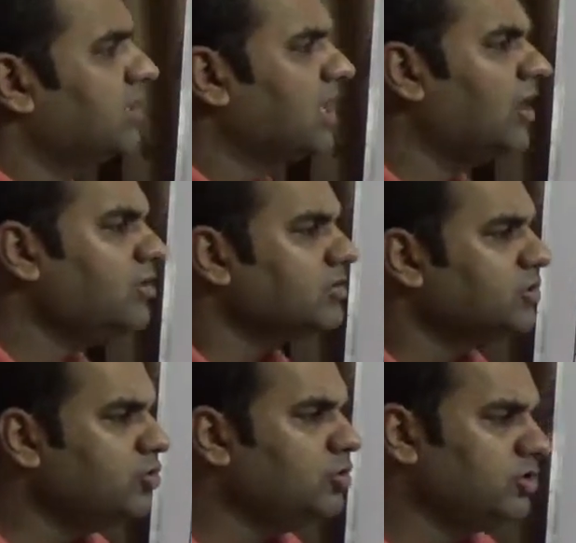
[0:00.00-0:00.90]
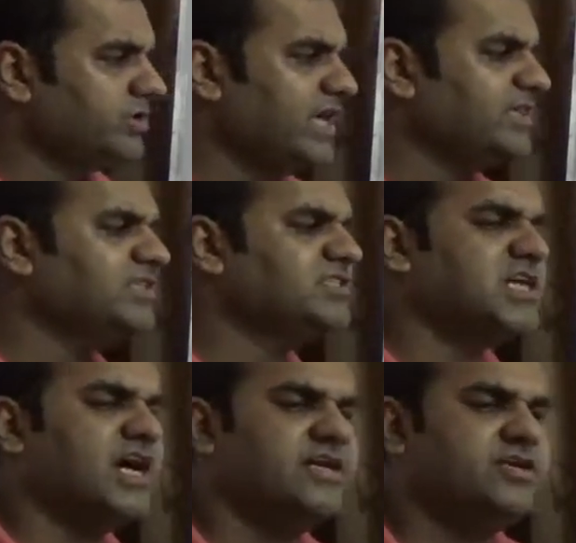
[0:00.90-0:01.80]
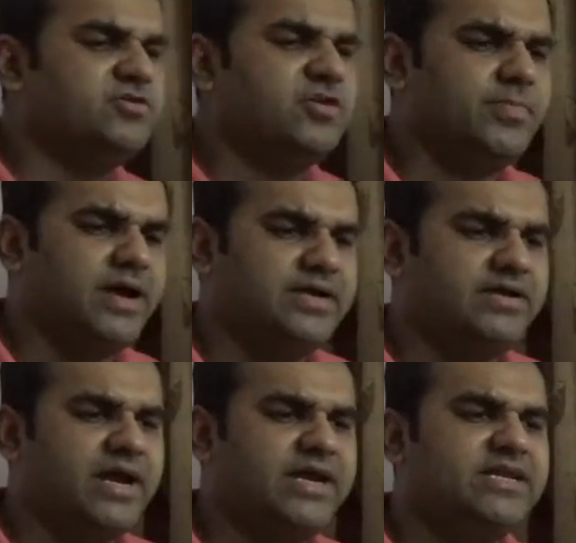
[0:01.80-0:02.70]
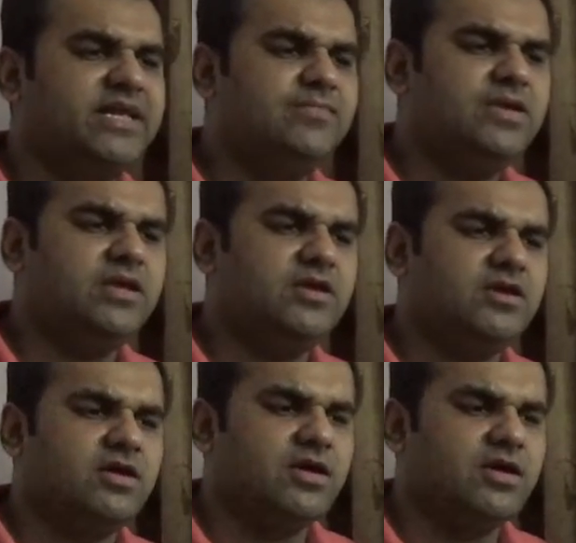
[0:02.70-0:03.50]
Now you take this chart into your mind and tell me